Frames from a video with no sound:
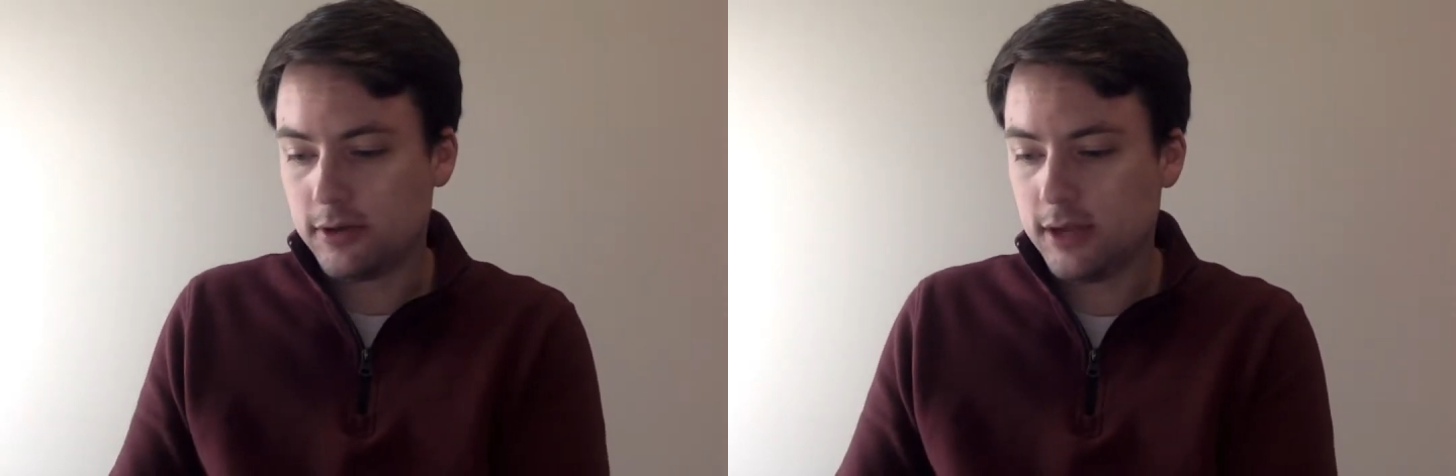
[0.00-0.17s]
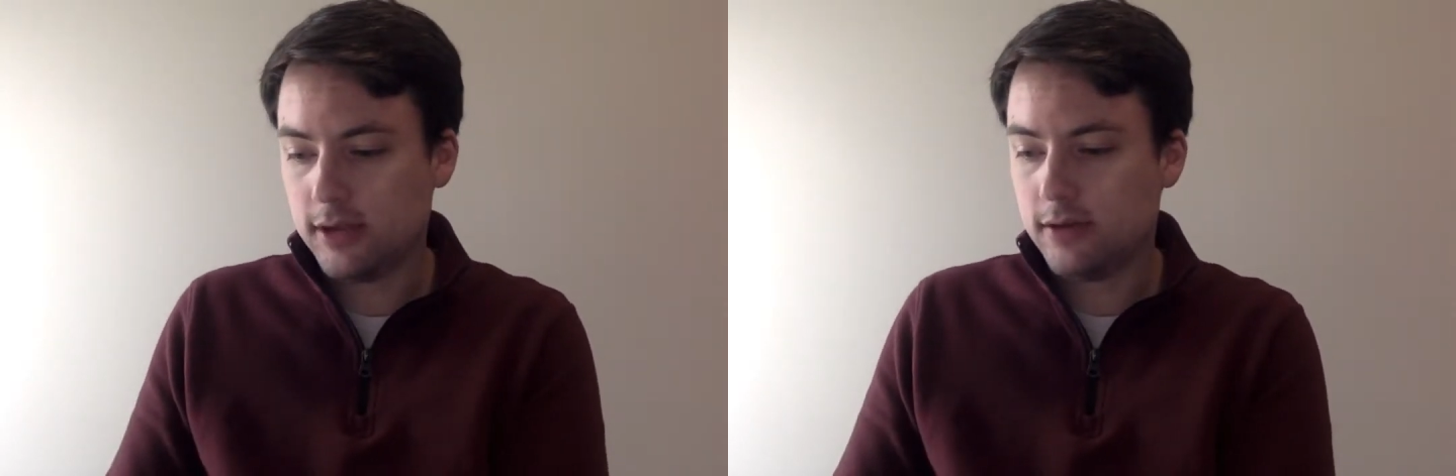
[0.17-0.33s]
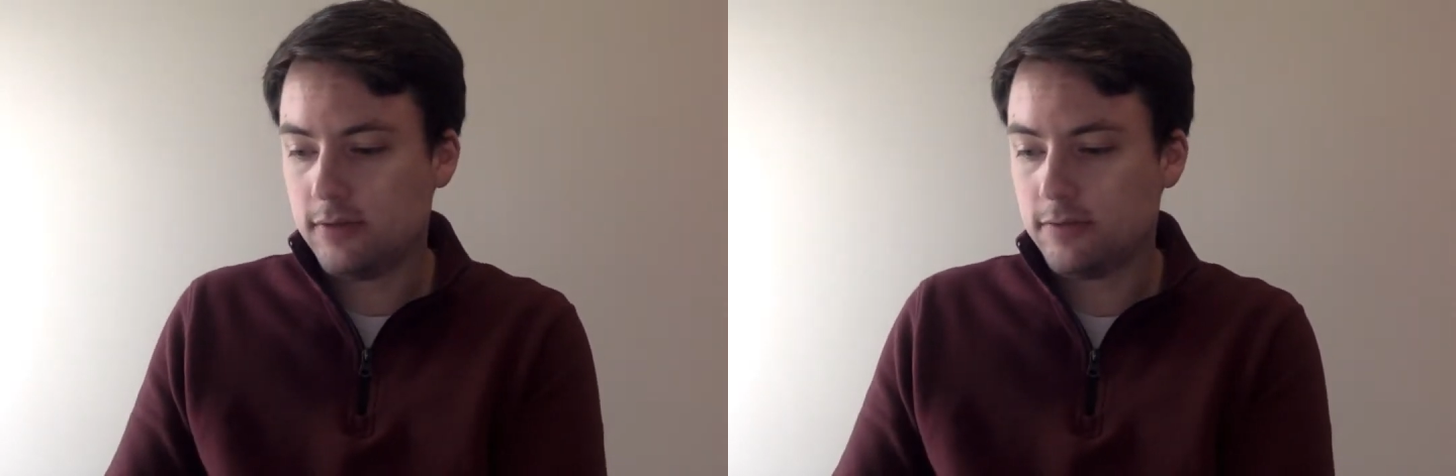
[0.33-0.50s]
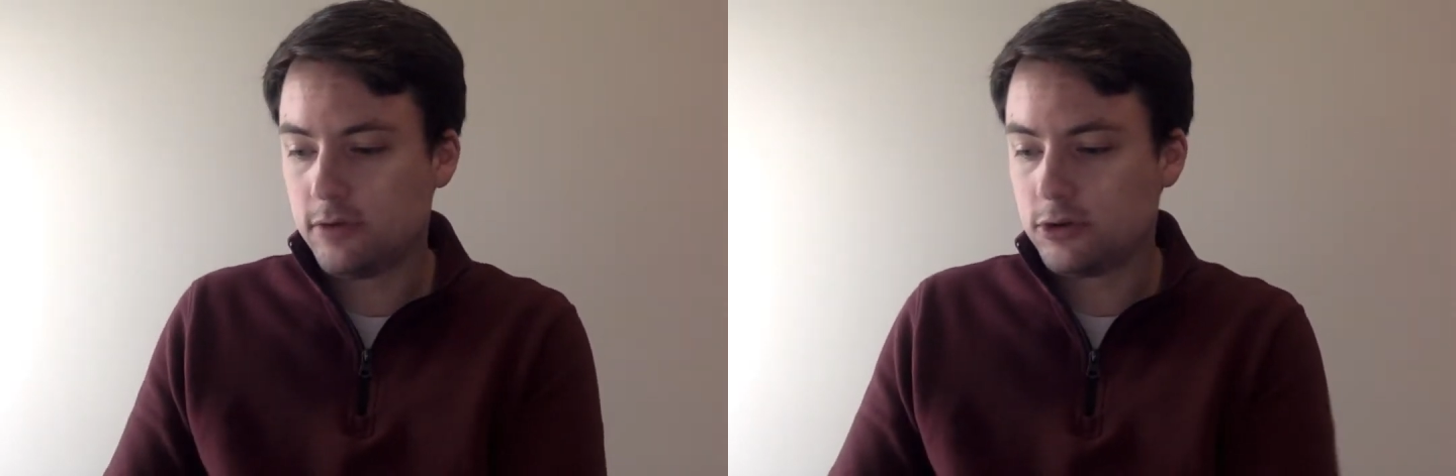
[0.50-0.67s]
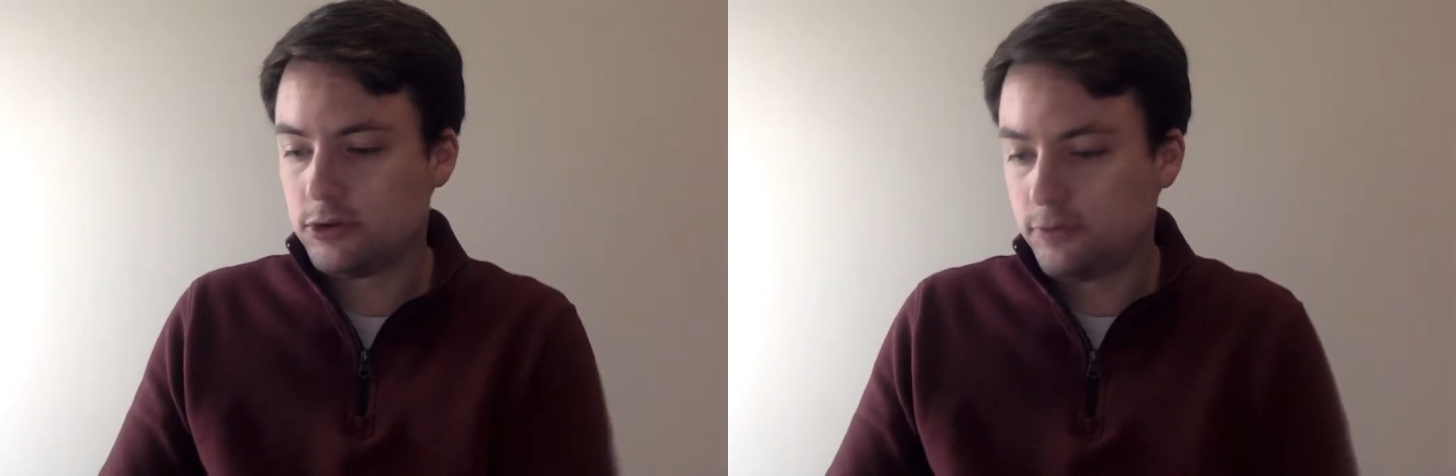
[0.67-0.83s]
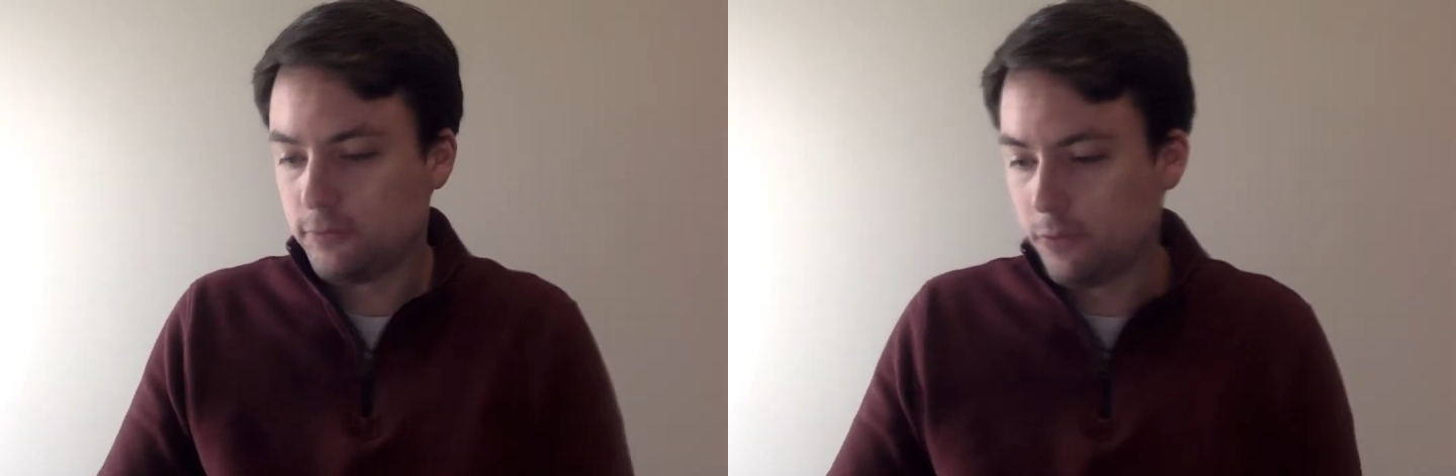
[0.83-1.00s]
in
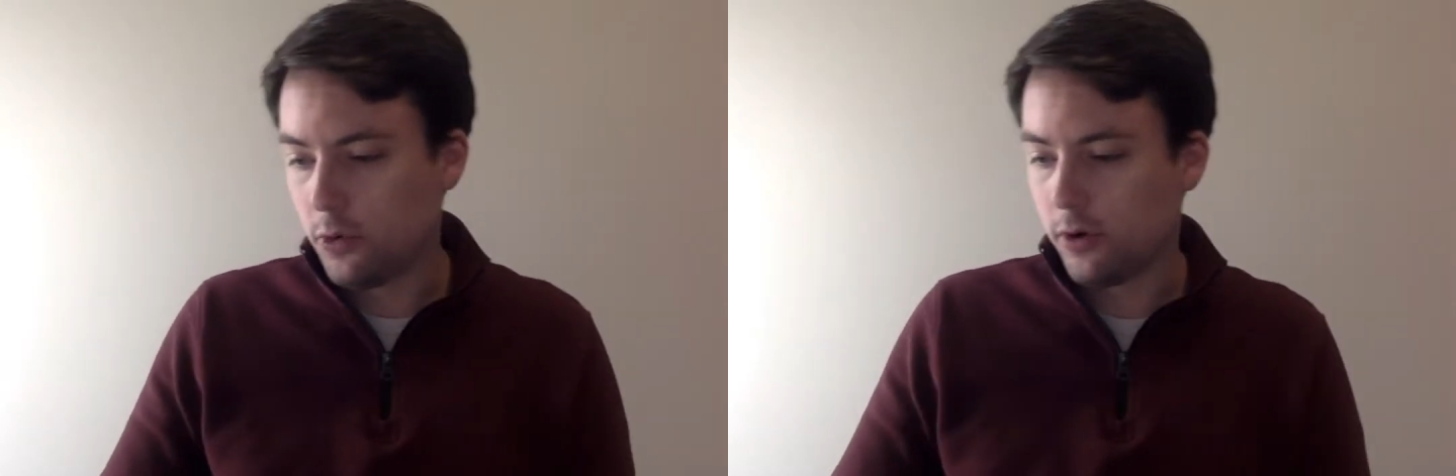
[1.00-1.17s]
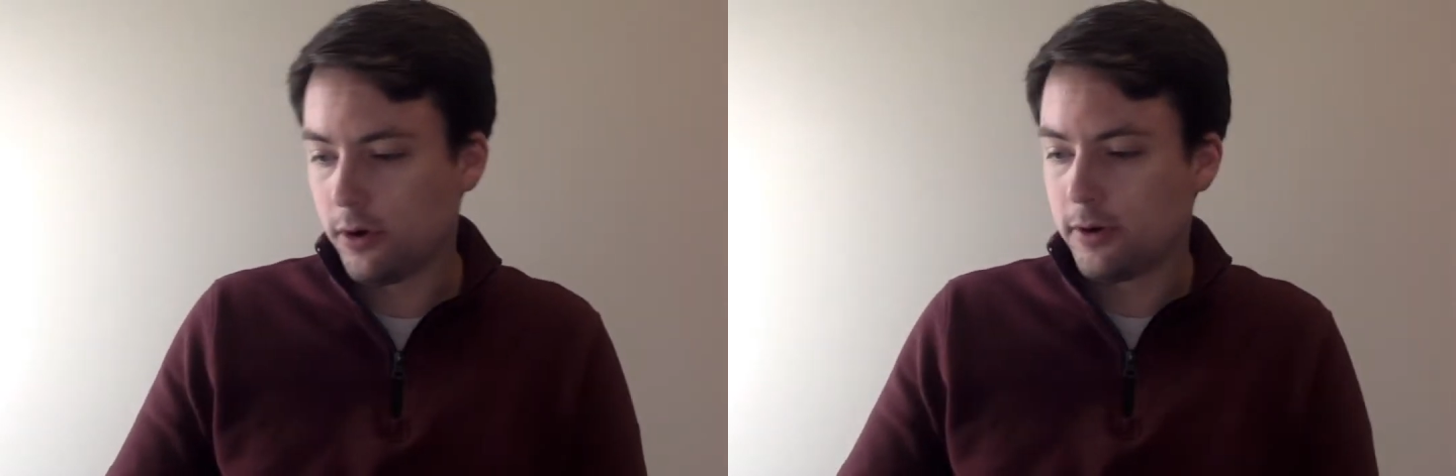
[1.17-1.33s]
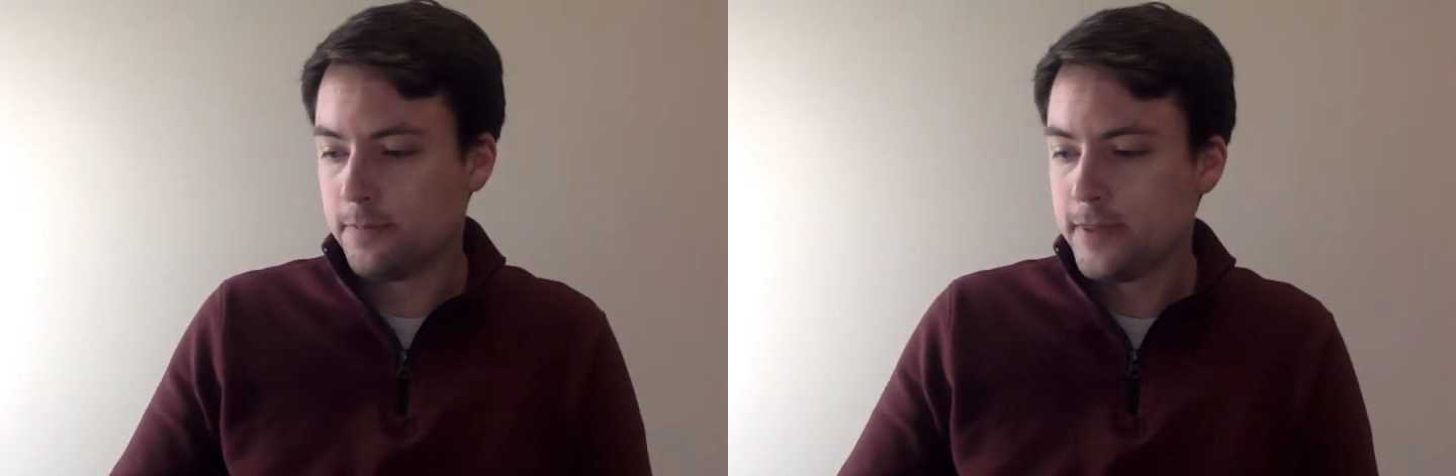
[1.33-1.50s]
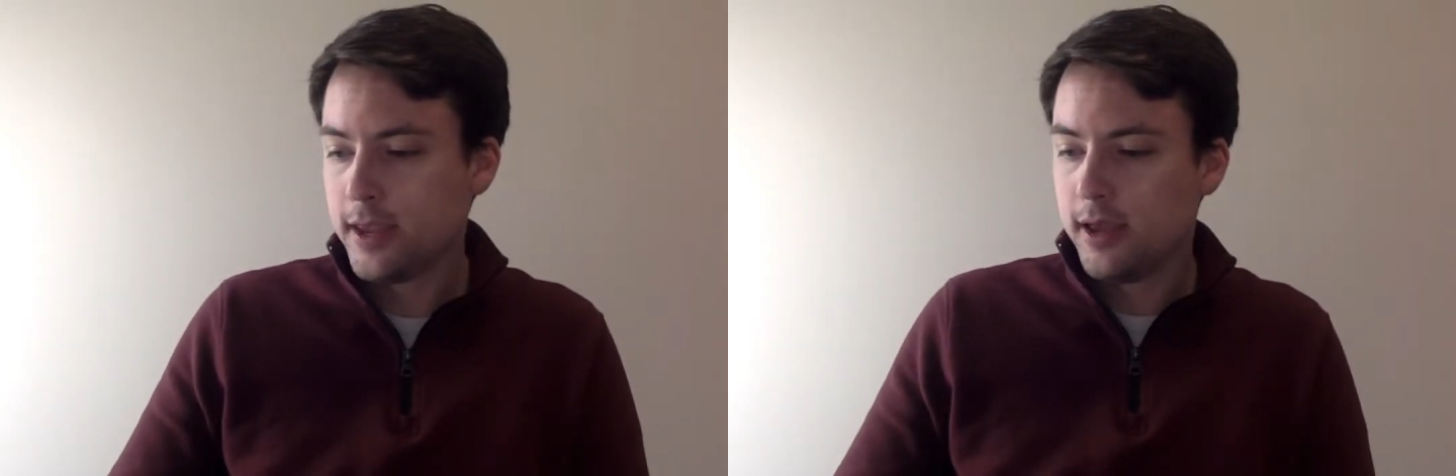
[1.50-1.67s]
verse 4,